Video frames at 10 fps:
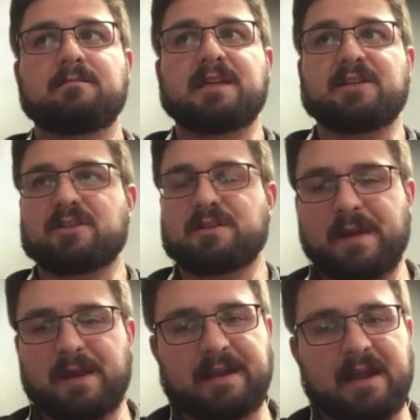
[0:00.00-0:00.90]
teach us
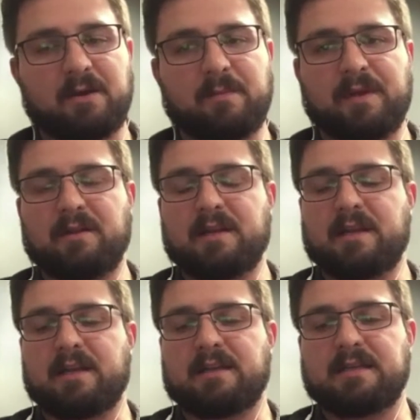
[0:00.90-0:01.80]
about
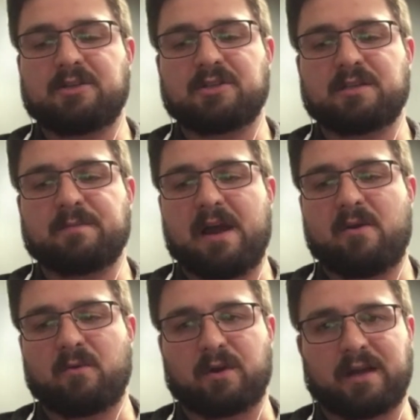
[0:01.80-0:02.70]
accountability and teach us
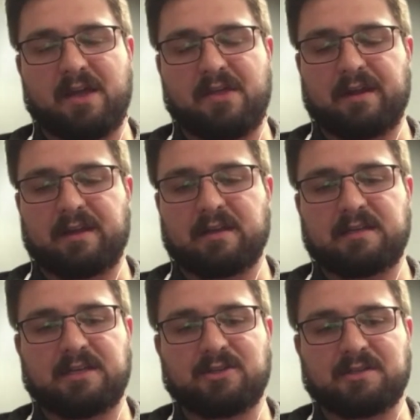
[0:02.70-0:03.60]
about work ethic and
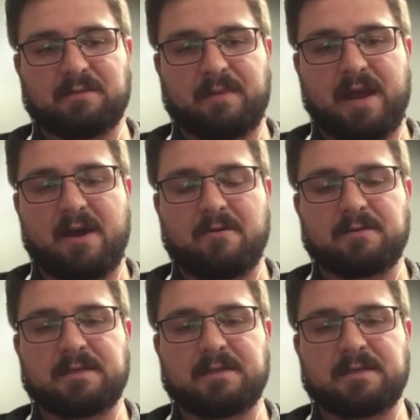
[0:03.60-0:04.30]
teach us about,